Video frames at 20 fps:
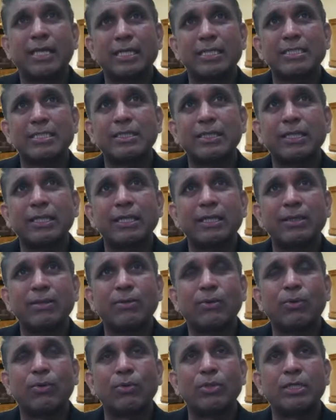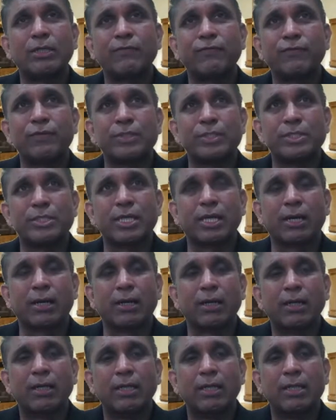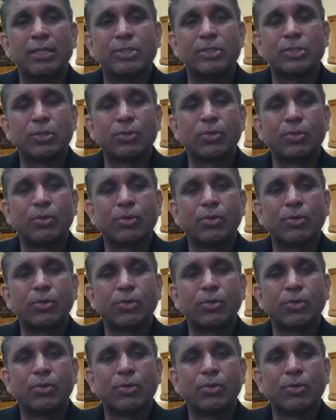is the whole difference there. So